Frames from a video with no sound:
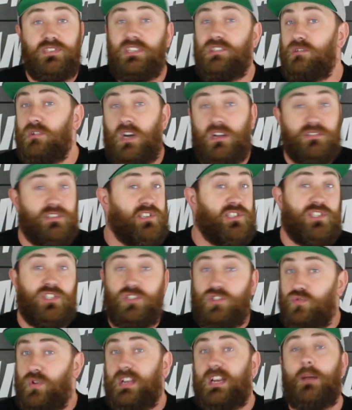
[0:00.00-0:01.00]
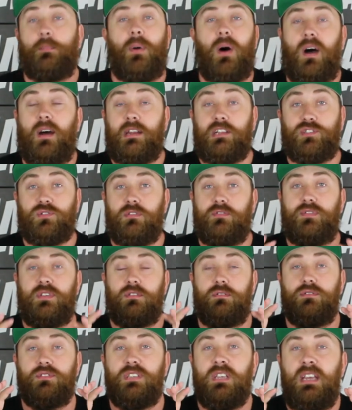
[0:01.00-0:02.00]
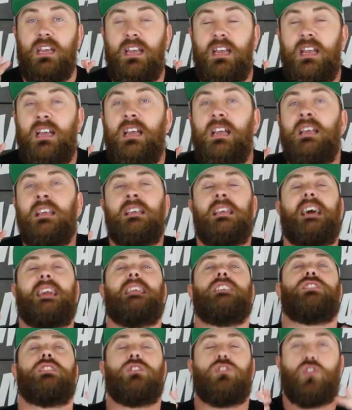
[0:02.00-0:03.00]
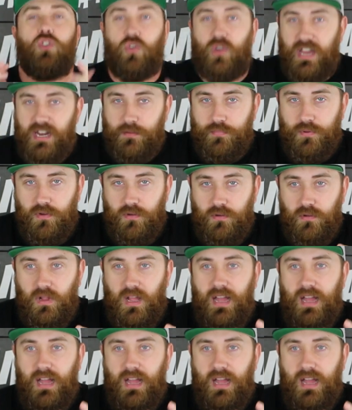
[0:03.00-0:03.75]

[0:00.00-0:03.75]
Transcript: These are all just straight up honest reviews and it's incredible.